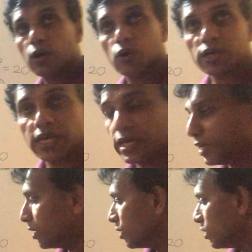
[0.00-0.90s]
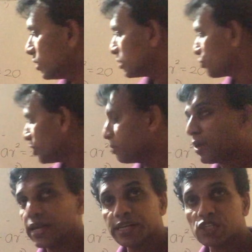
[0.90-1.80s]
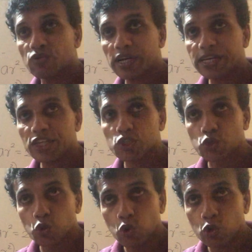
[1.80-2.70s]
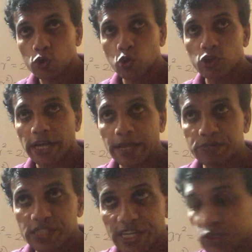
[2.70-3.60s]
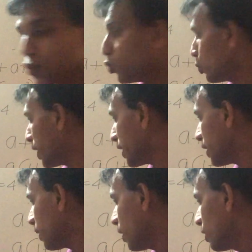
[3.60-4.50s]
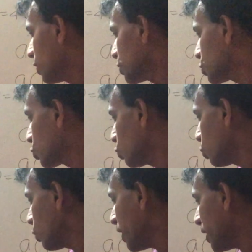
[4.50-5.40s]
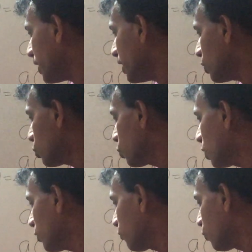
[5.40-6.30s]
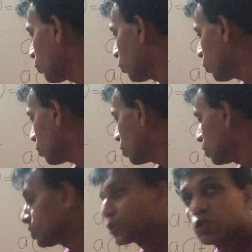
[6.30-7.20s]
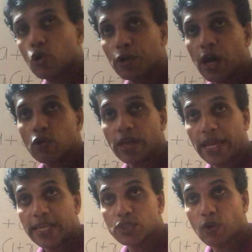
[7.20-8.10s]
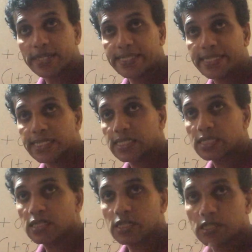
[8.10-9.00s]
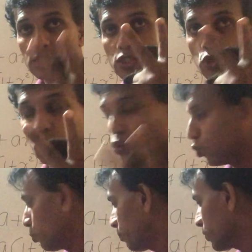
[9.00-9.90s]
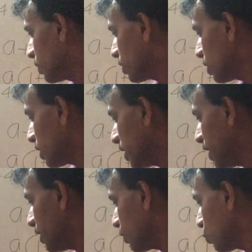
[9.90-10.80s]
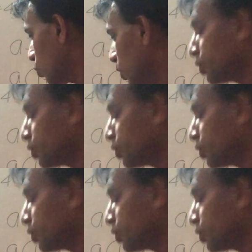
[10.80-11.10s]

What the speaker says: Okay, 3 minus 1 is 2, 2 times A, 2A. 2A equal 4. So no doubt A is what? 2. A equal